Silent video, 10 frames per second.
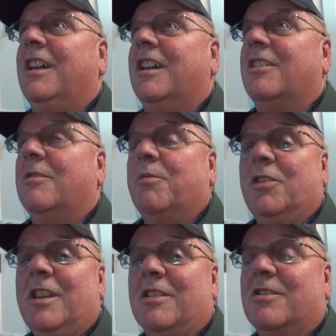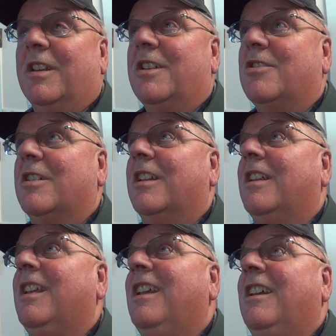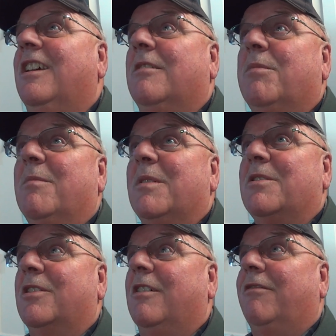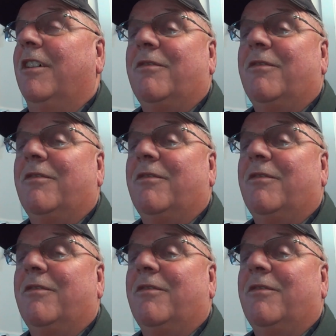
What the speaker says: to put the insulation in by myself.